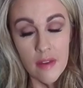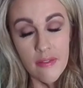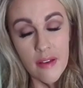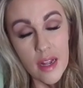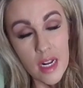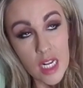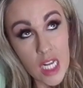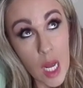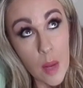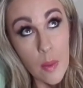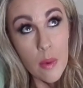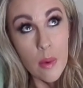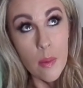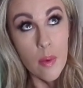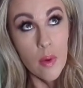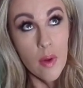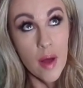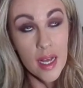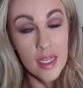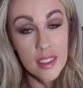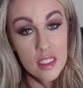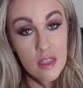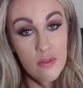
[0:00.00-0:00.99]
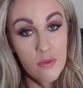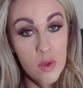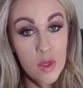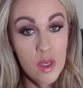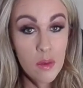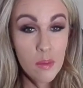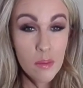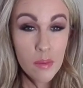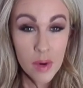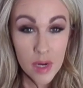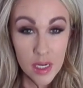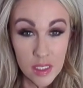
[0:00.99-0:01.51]
had a couple people ask if you
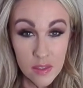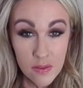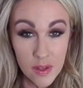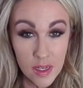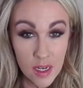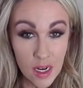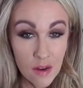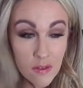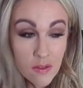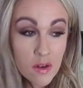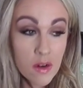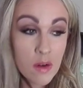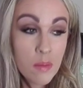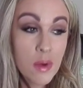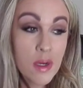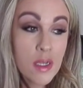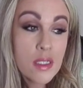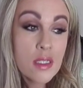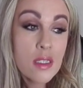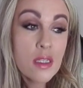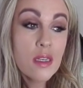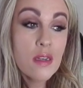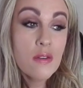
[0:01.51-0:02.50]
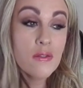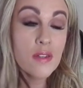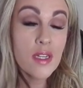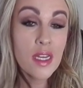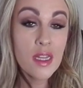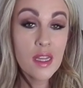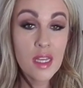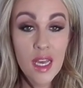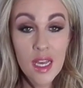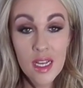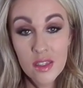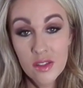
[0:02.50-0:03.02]
can breastfeed after a breast lift, and
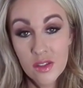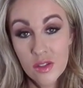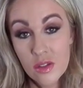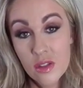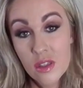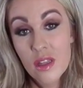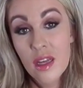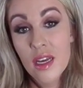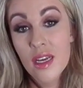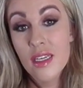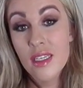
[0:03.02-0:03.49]
the answer to that